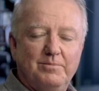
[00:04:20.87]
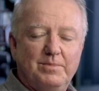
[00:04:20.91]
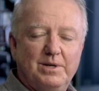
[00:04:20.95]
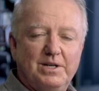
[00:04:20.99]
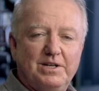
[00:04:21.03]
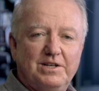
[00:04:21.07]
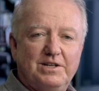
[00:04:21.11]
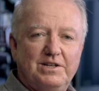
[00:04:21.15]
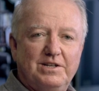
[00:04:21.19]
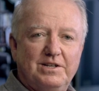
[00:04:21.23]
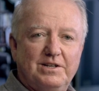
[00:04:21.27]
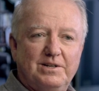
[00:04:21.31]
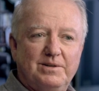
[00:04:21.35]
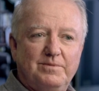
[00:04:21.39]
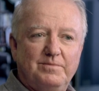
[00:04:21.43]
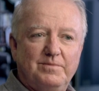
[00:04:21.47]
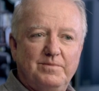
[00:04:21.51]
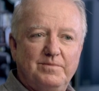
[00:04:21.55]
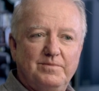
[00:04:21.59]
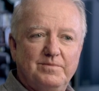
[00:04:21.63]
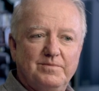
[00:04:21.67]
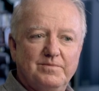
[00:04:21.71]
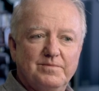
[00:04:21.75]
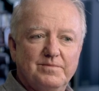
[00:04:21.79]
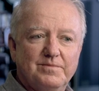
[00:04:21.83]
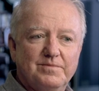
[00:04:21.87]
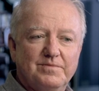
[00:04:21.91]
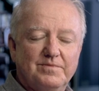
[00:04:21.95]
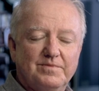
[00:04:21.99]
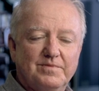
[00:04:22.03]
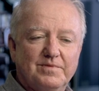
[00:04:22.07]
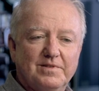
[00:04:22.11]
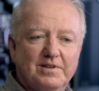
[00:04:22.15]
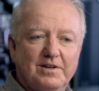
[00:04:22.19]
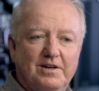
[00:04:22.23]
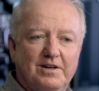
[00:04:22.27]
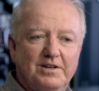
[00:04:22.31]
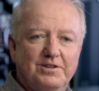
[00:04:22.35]
But um,
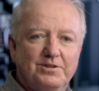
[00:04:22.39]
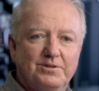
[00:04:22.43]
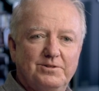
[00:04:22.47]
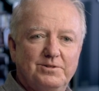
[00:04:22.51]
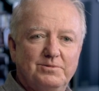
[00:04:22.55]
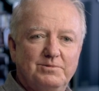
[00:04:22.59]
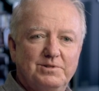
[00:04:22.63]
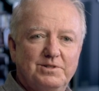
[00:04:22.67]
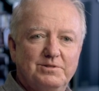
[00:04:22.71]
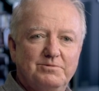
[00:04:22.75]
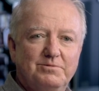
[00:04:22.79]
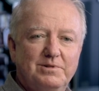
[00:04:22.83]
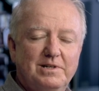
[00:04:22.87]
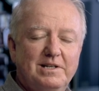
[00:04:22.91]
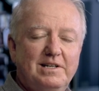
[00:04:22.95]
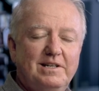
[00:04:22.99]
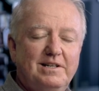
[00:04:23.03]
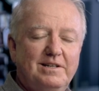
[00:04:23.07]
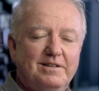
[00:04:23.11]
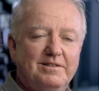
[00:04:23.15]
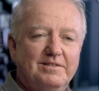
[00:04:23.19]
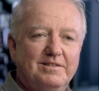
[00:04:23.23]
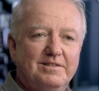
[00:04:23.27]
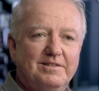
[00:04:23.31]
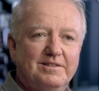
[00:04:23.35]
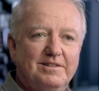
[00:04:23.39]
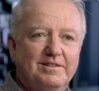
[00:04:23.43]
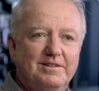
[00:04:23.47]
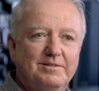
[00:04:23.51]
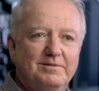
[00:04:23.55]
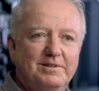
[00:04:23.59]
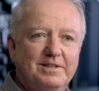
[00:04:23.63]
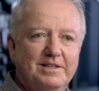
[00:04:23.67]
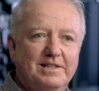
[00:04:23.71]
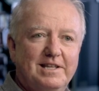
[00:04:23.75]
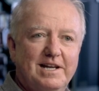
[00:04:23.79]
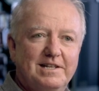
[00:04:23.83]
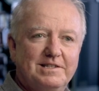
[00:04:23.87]
I thought it was a really,
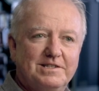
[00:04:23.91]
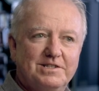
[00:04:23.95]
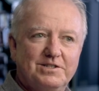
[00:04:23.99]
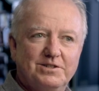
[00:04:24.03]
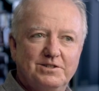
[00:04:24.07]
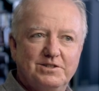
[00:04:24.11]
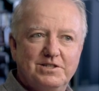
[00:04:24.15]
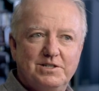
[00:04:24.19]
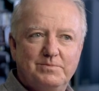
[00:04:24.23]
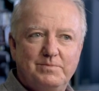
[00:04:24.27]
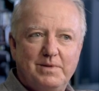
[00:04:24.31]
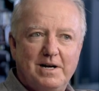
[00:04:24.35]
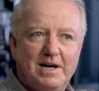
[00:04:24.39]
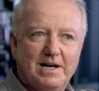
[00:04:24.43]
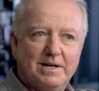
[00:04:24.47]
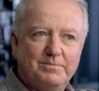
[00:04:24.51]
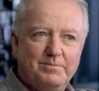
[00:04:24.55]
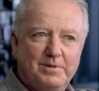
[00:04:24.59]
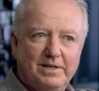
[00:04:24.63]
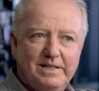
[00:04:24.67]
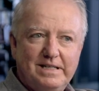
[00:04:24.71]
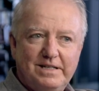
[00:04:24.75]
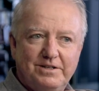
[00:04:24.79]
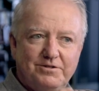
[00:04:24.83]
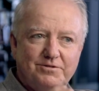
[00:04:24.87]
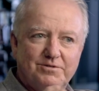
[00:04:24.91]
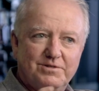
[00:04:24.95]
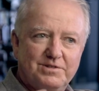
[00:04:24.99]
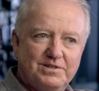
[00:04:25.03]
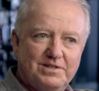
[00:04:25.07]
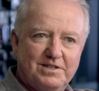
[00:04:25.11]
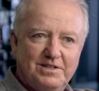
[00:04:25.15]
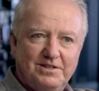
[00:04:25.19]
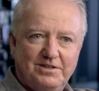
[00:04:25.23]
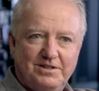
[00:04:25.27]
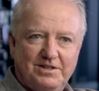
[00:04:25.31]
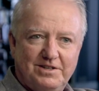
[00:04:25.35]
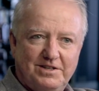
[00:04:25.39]
that sort of sparked my
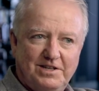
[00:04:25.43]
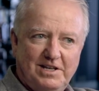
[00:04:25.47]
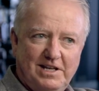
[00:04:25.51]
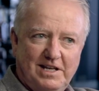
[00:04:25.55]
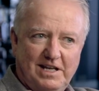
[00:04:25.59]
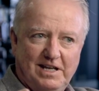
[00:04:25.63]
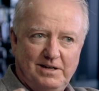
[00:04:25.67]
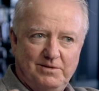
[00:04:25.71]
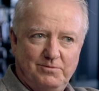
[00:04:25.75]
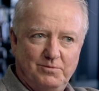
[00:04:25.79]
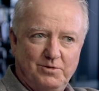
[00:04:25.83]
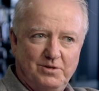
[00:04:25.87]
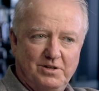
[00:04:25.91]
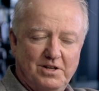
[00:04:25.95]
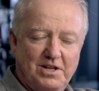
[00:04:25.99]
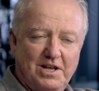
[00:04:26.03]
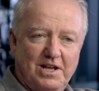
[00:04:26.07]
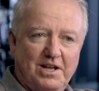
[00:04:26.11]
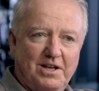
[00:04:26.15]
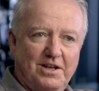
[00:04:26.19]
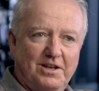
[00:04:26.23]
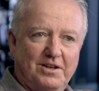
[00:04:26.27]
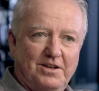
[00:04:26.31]
interest in thinking, well,